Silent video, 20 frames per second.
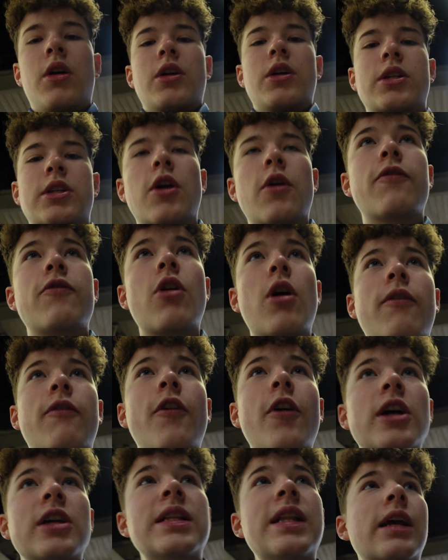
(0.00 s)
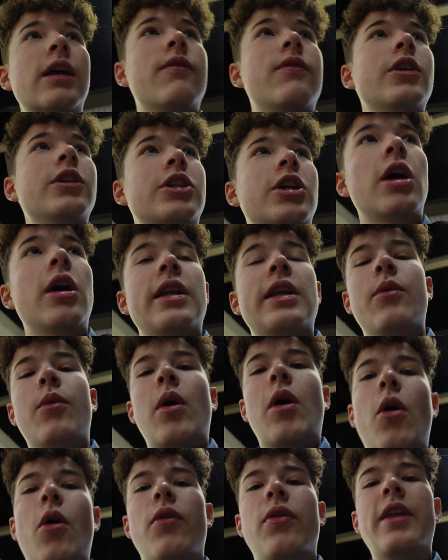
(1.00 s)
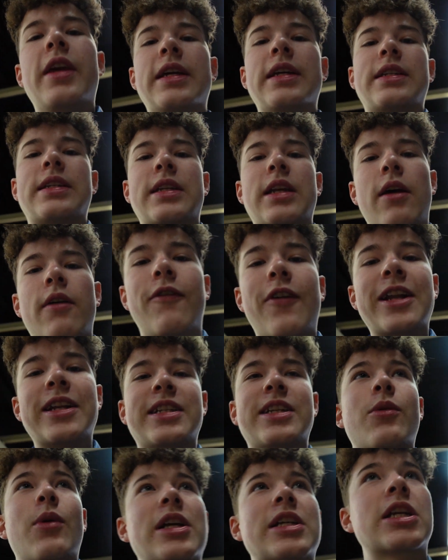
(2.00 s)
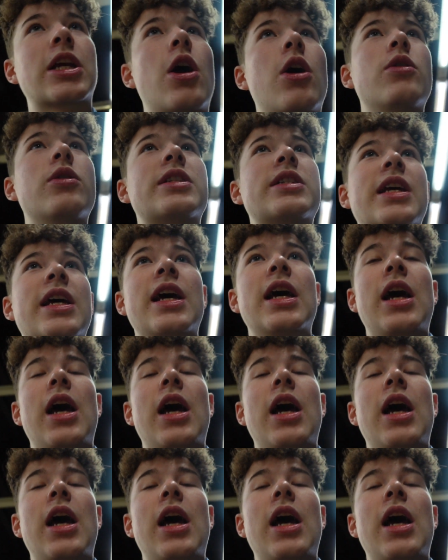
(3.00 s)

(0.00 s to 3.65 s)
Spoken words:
So for our first leg of the journey we're on this Avanti West Coast,